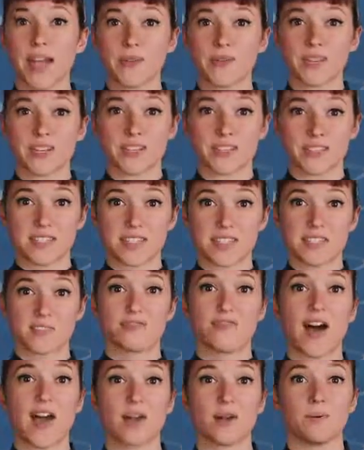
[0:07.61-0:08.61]
out the deceased's
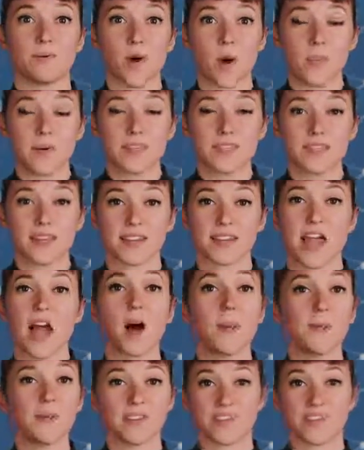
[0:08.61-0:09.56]
final moments can help